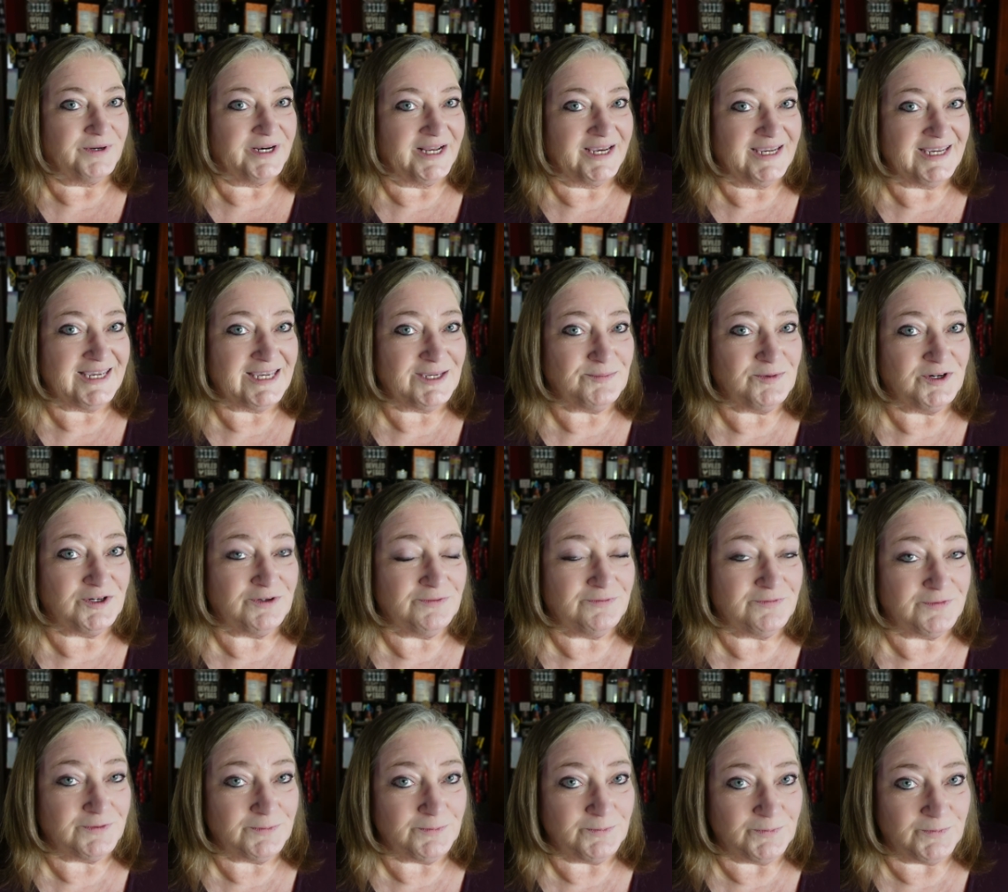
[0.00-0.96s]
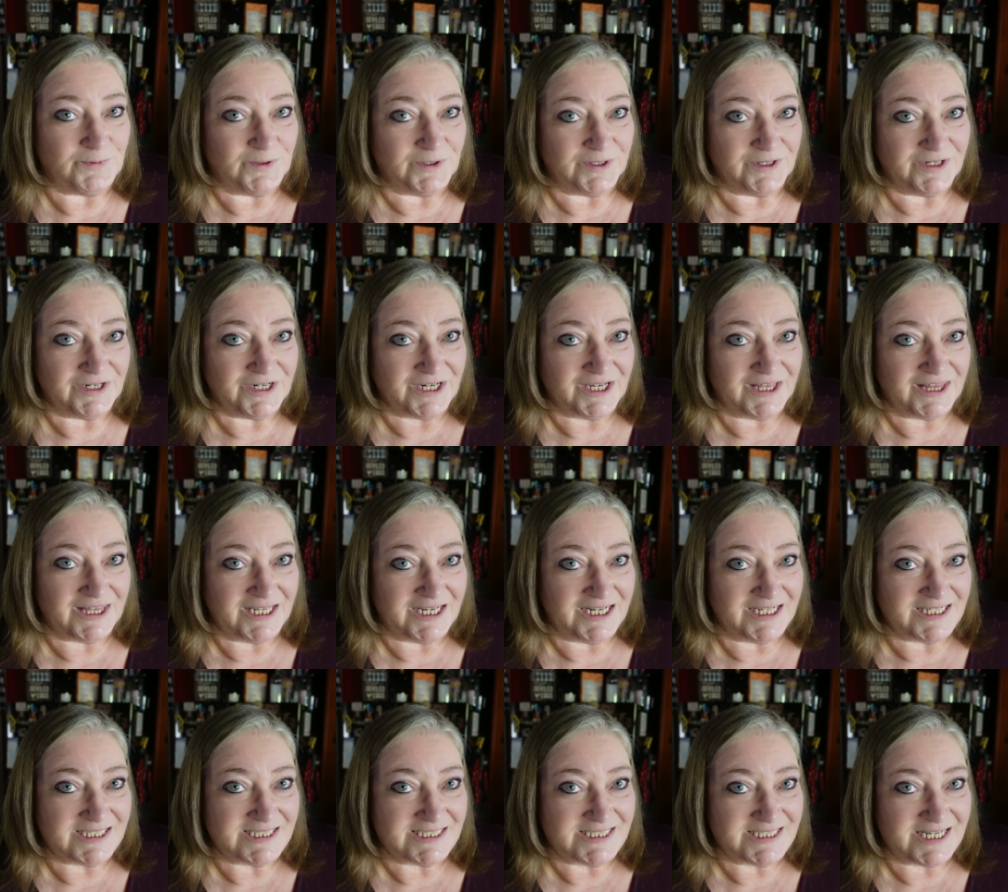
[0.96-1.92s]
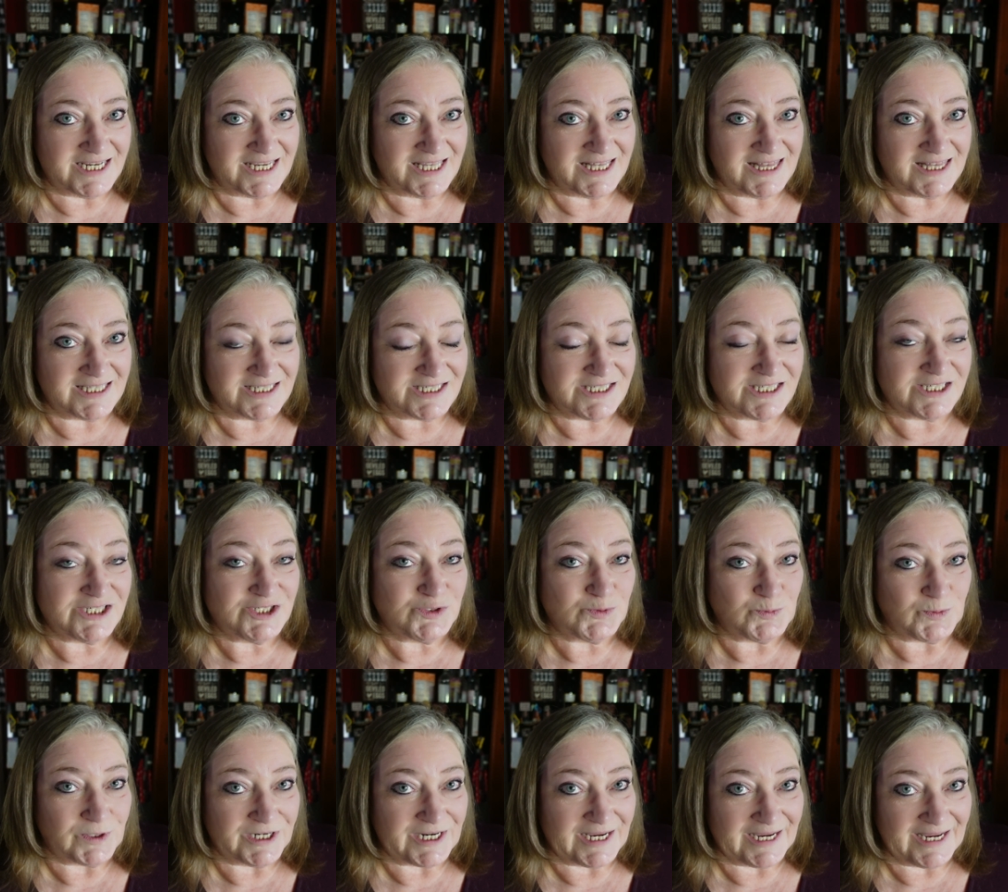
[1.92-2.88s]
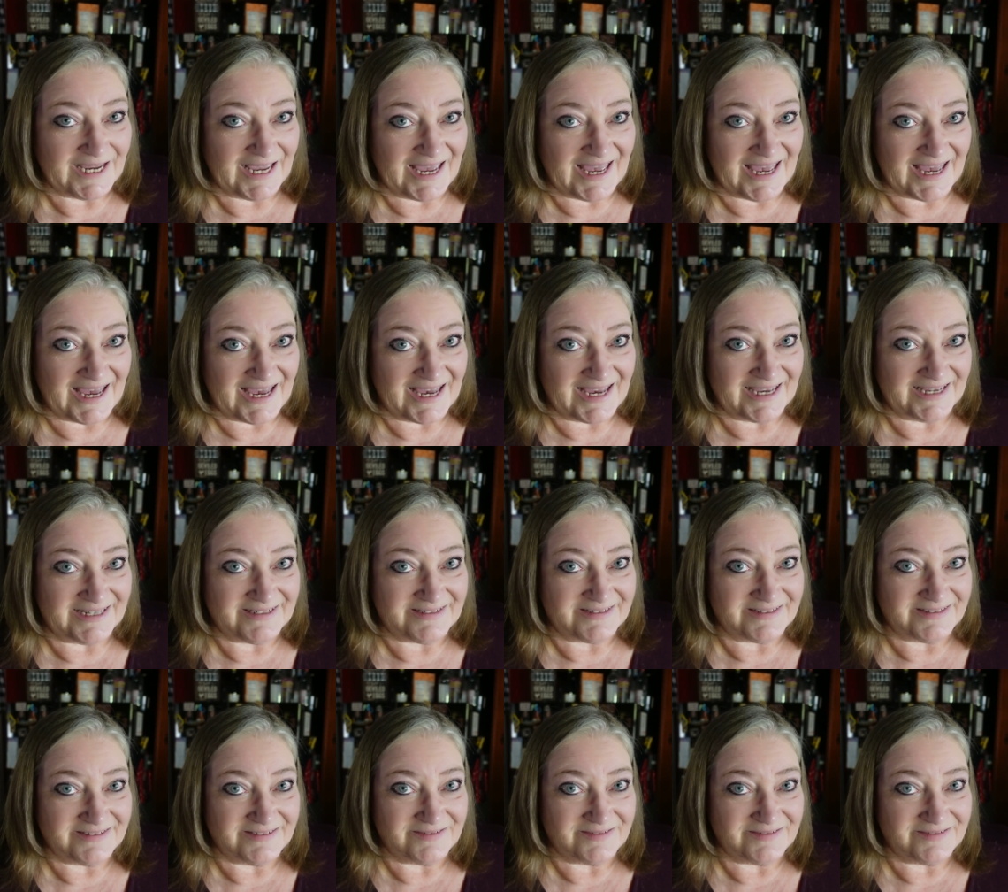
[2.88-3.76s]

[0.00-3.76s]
When I came home from work the next day, this is what I had.